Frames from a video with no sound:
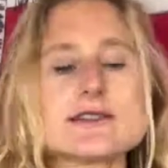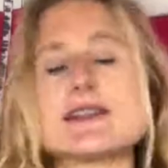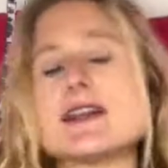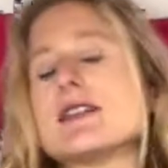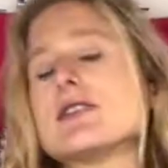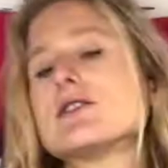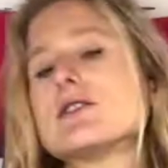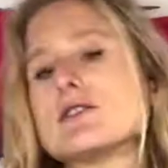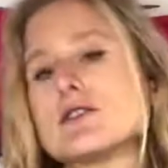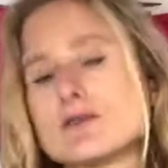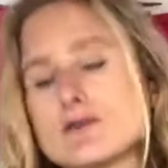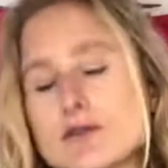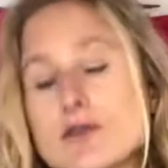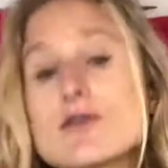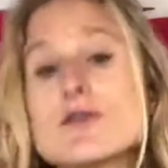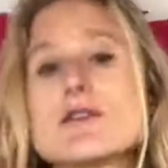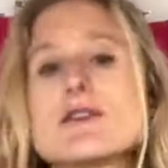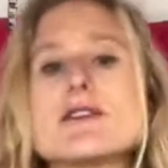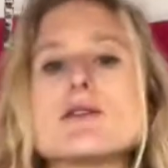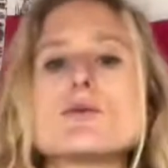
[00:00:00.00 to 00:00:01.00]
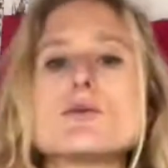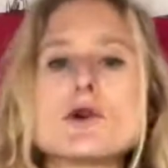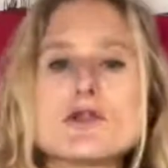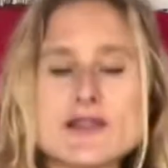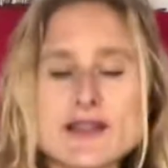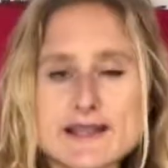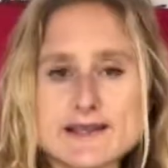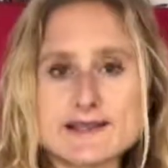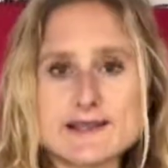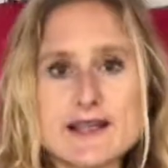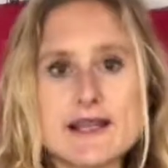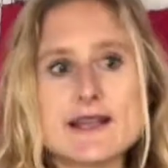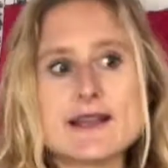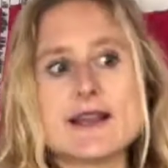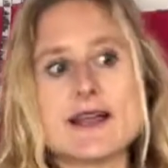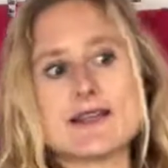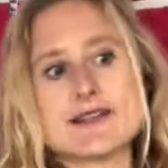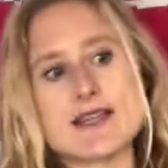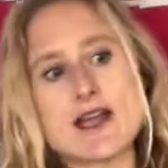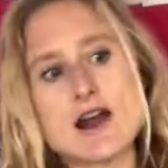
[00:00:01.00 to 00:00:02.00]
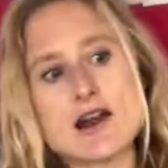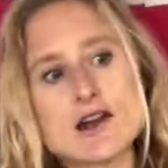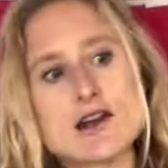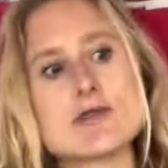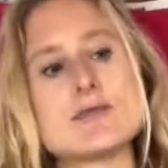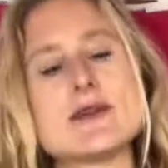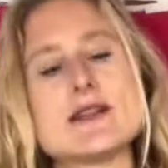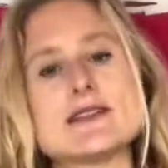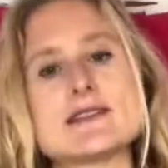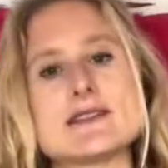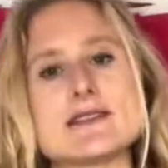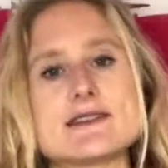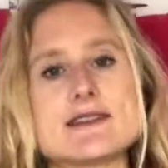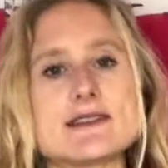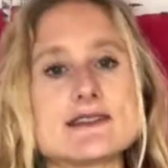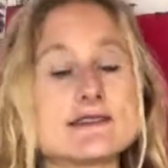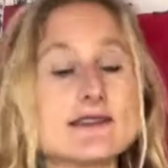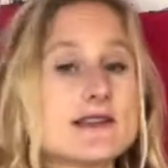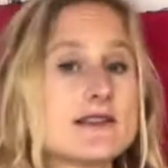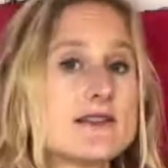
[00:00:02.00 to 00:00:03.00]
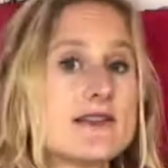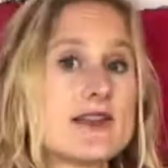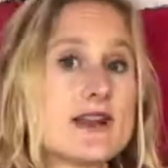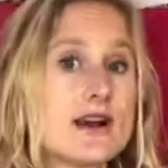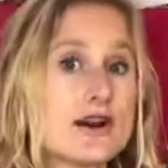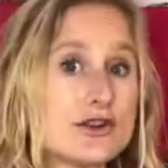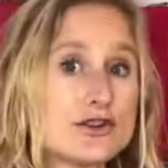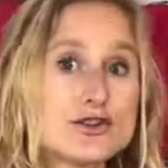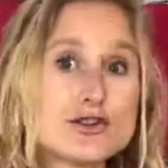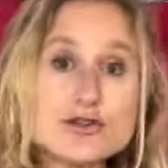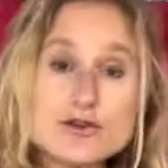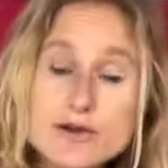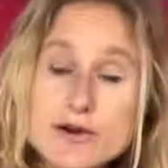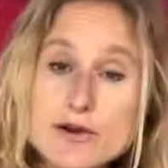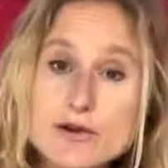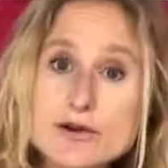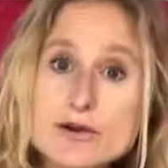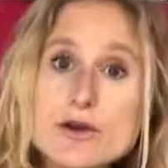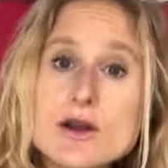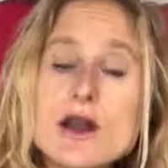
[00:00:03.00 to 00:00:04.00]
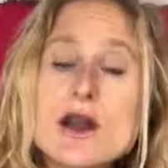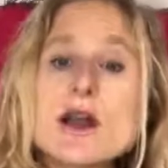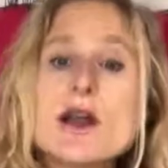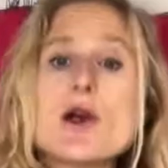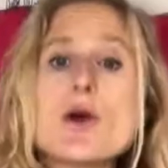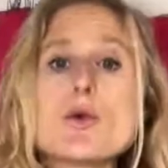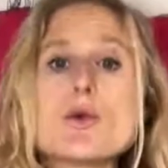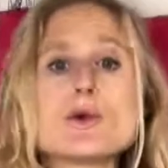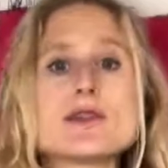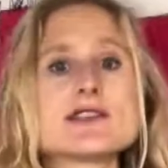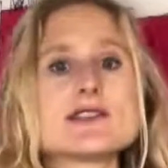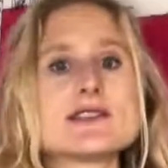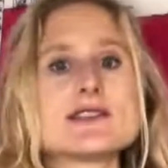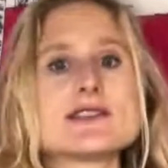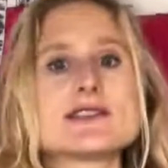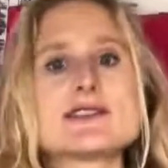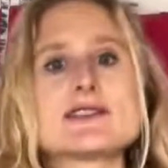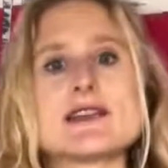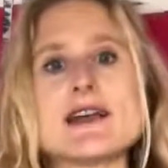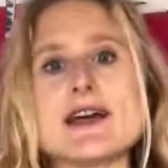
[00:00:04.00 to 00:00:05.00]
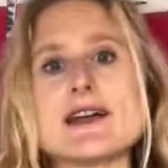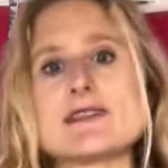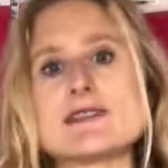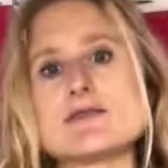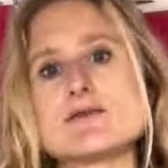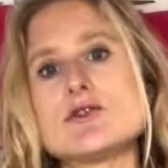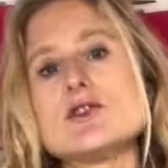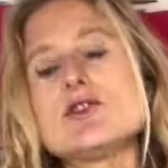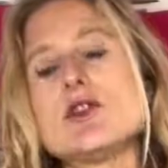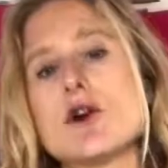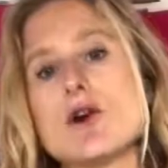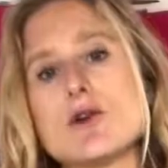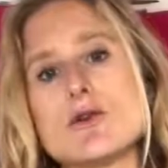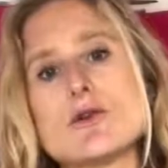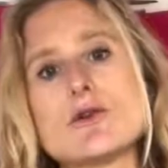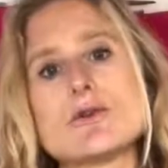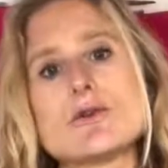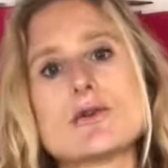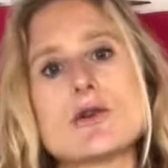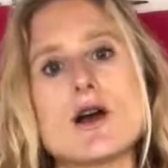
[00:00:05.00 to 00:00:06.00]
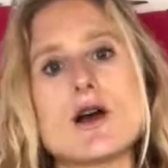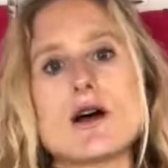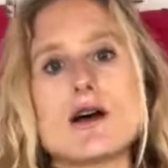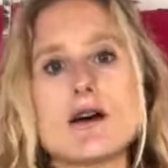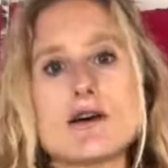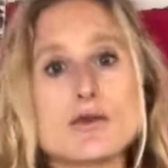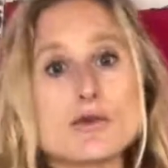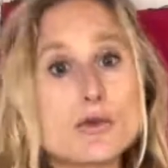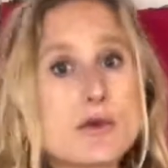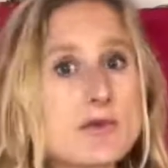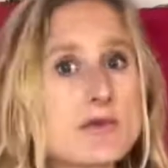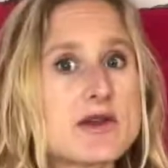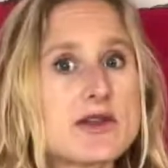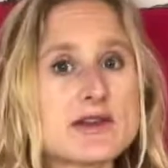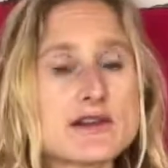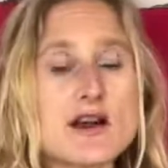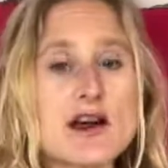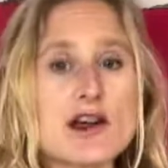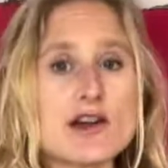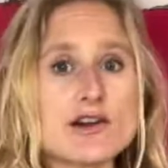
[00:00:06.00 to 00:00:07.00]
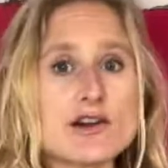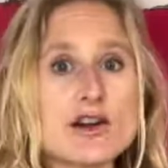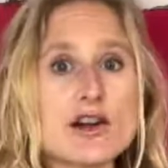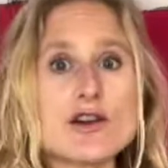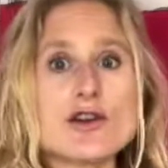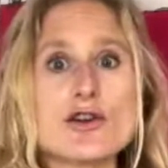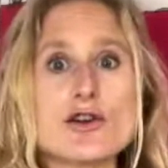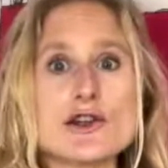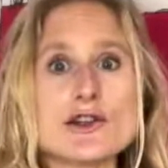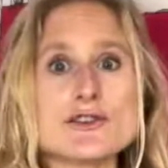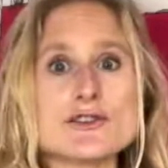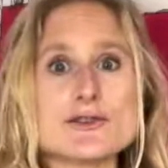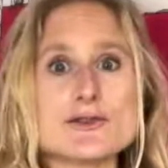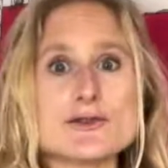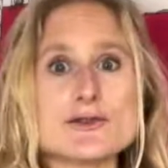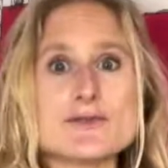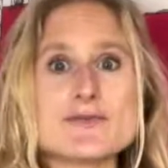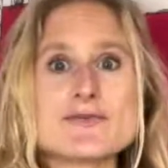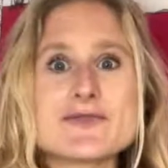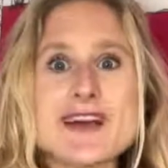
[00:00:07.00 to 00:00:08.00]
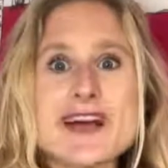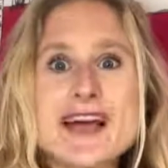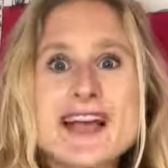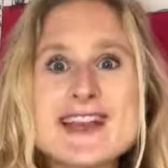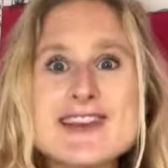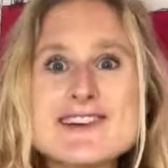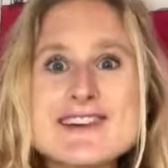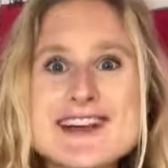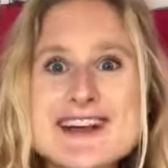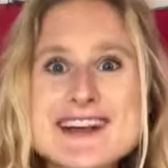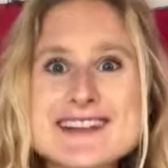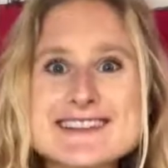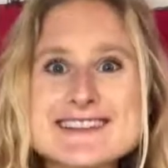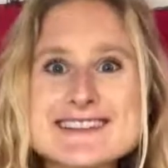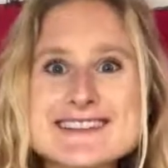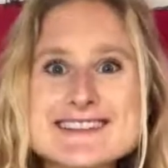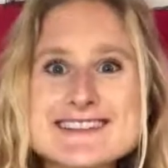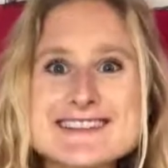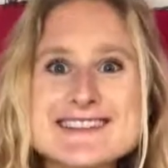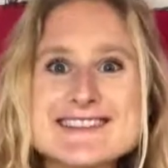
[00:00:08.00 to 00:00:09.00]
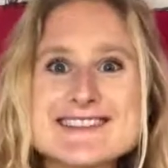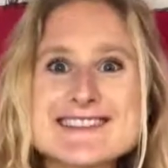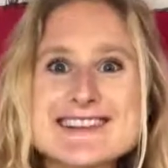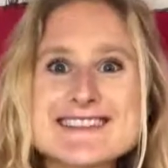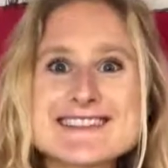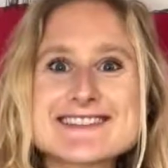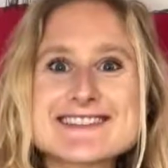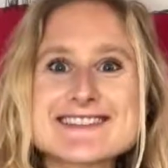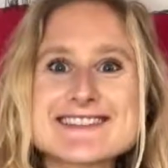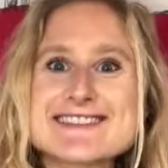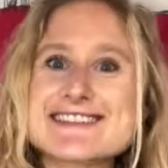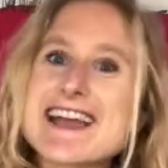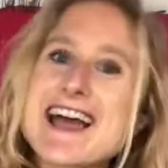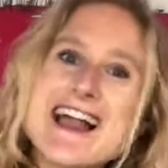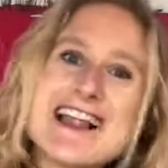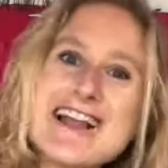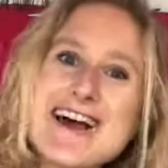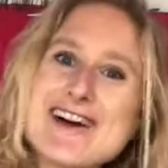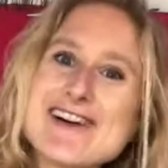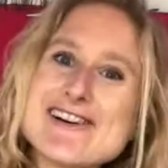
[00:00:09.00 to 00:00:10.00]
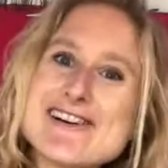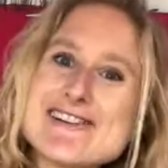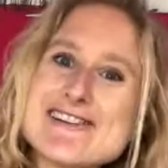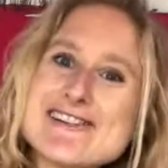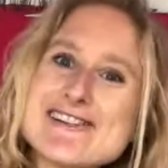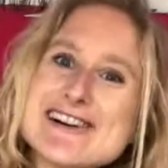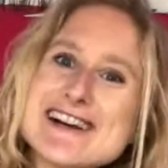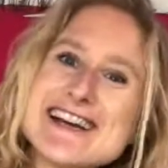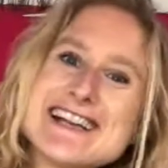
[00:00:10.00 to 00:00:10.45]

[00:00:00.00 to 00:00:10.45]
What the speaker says: and what they say, like the arguments that they say, they are true, which is that women are not going to, hi Lucas to us, hello.